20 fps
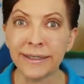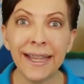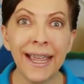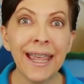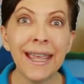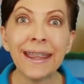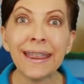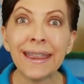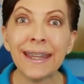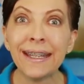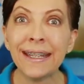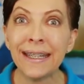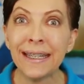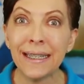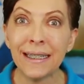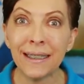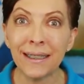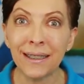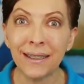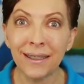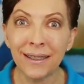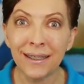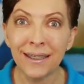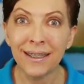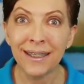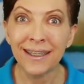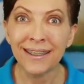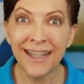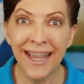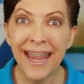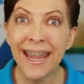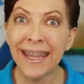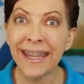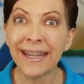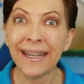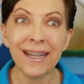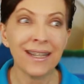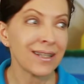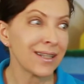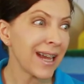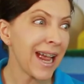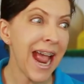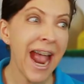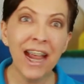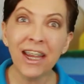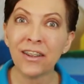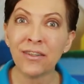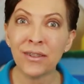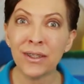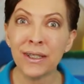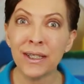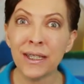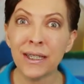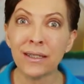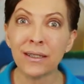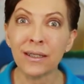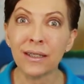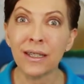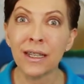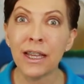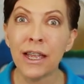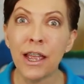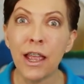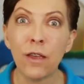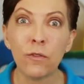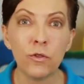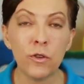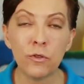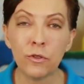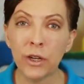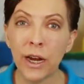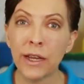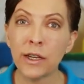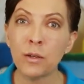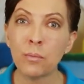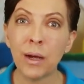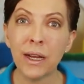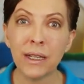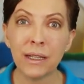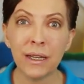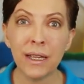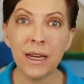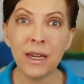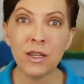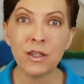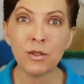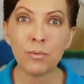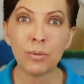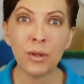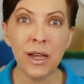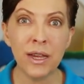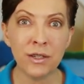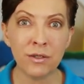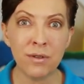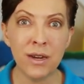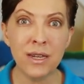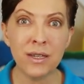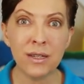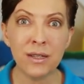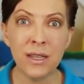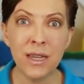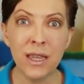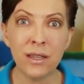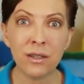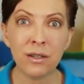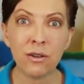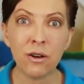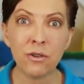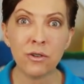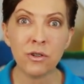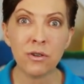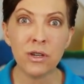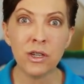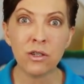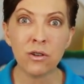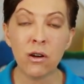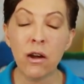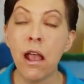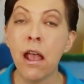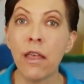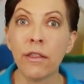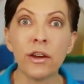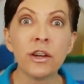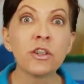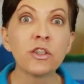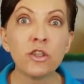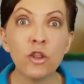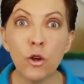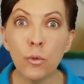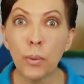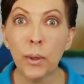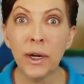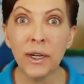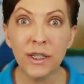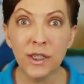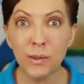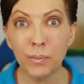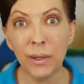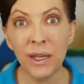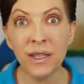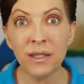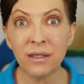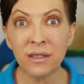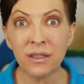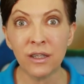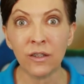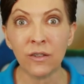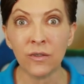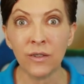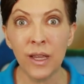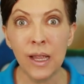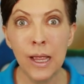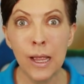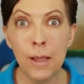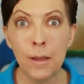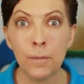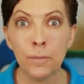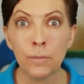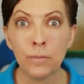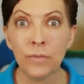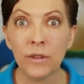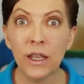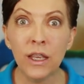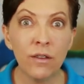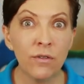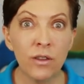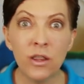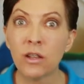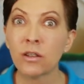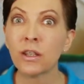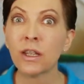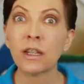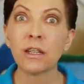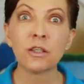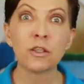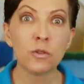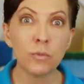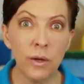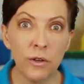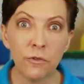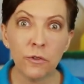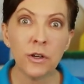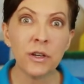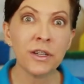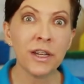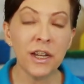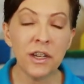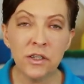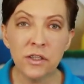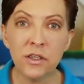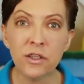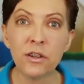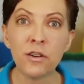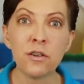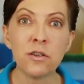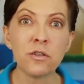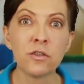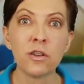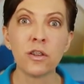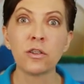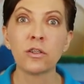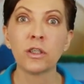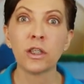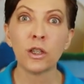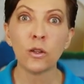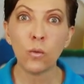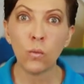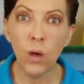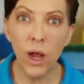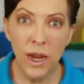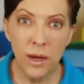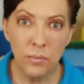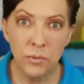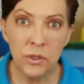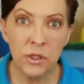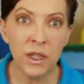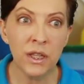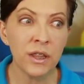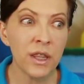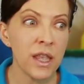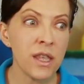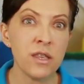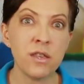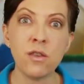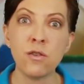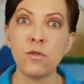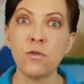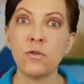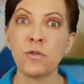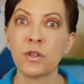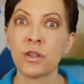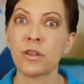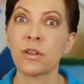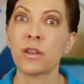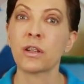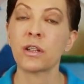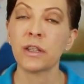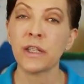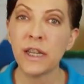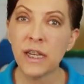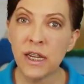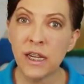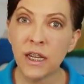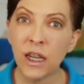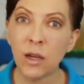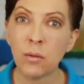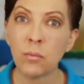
Take the deal. Take it. It's a heck of a deal. If you've tried to buy cleaning supplies recently at the grocery store, they're super expensive. Even the little Swiffer dusters and the little wipes that they use and the cleaning